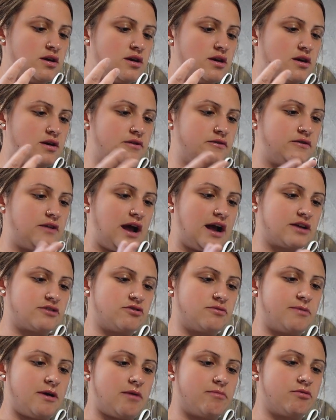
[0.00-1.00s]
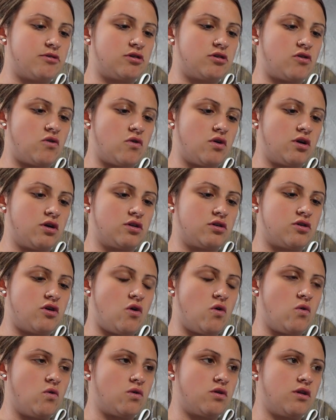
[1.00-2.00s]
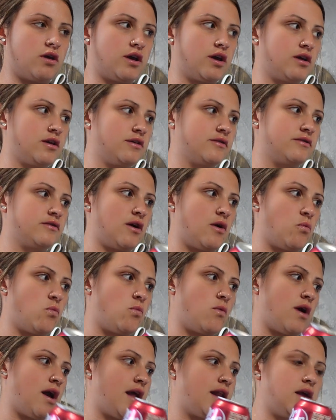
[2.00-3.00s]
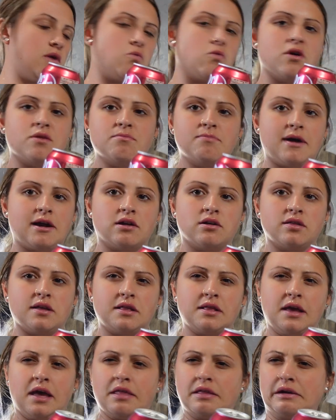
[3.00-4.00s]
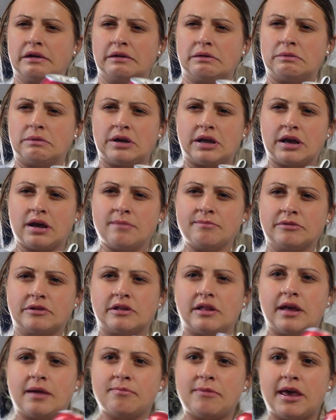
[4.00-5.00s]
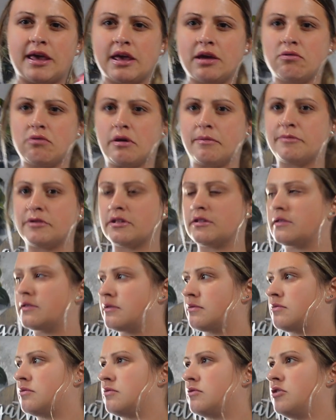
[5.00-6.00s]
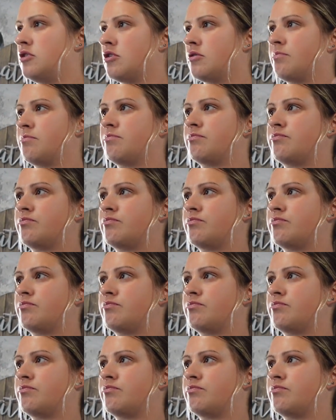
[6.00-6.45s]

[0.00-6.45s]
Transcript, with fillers: is Dr. Pepper or Coke, like, is any one better than the other when it comes to like making ribs and your,